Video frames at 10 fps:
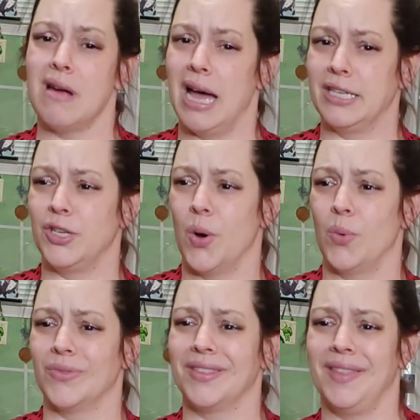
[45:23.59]
I
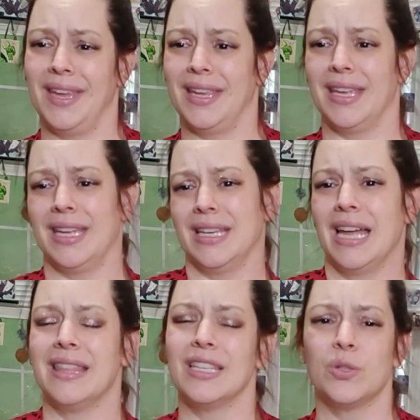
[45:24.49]
think
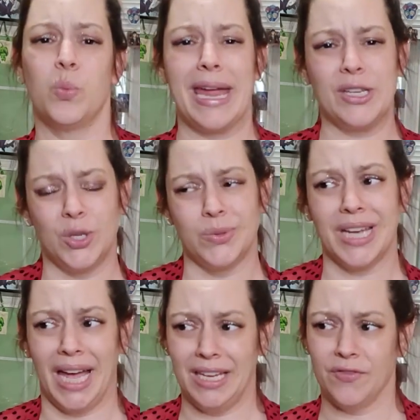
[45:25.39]
it's way too
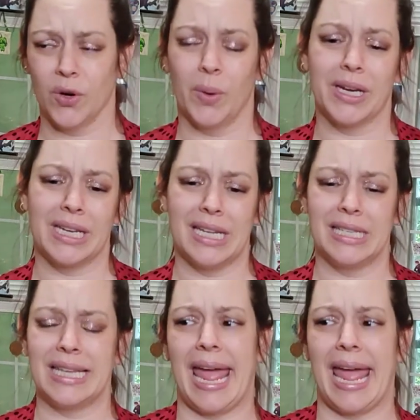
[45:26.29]
tight for what it is.